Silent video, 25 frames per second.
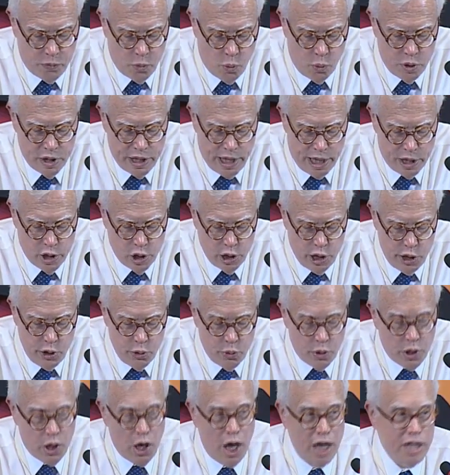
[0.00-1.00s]
was actually
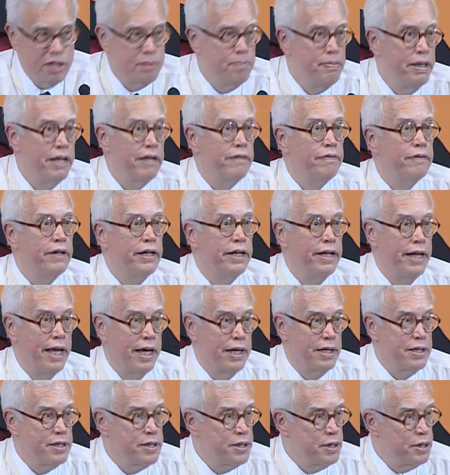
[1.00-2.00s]
do a cost benefit
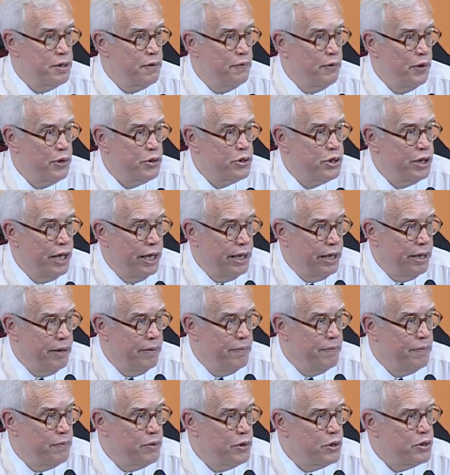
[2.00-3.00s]
analysis of their study.
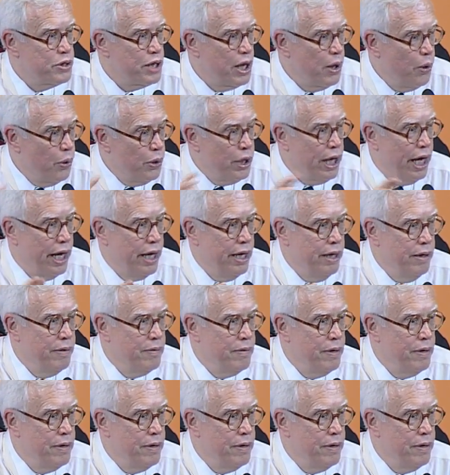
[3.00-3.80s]
You say, okay,